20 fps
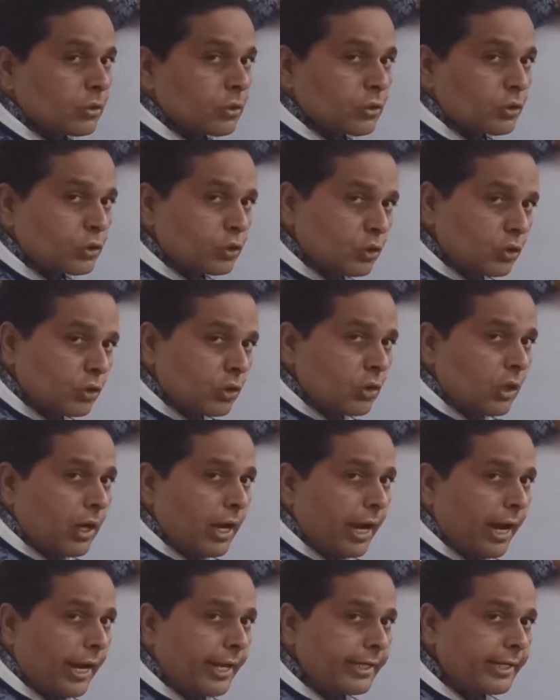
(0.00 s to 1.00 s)
So
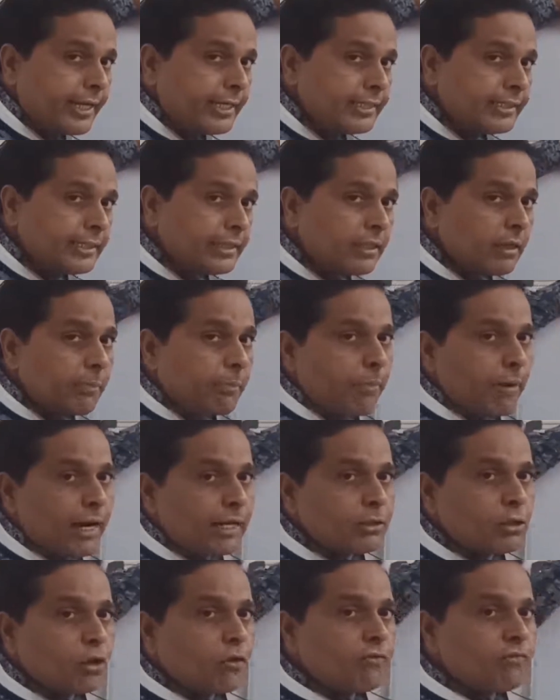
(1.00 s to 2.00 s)
I can see the
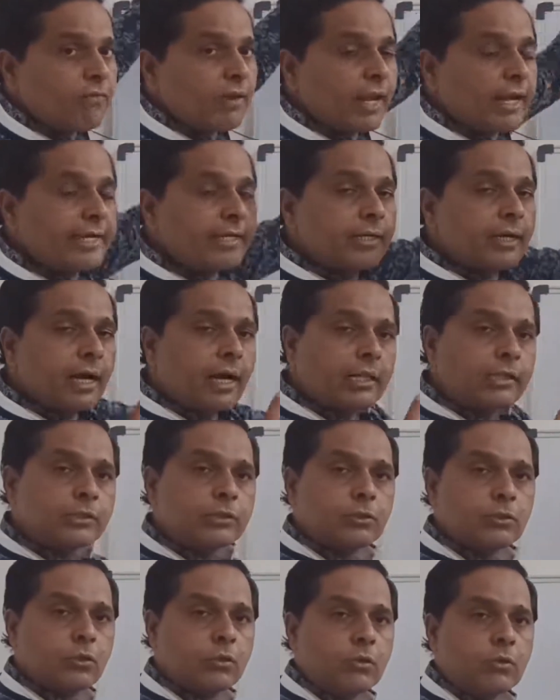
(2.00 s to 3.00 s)
path of light
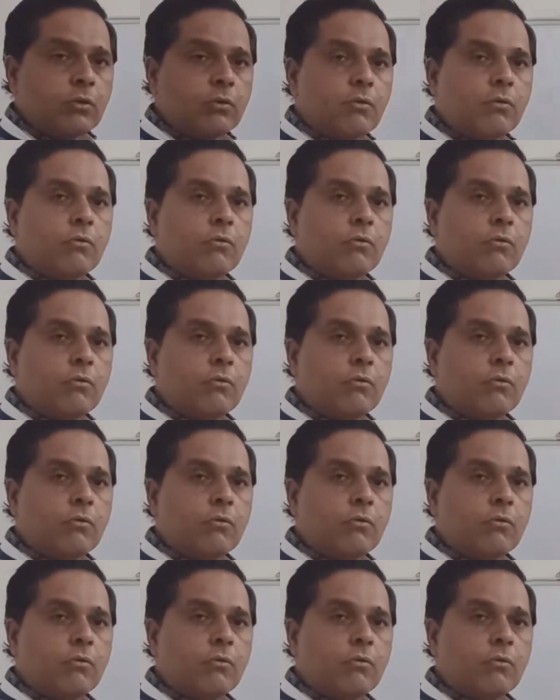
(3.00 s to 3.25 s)
also.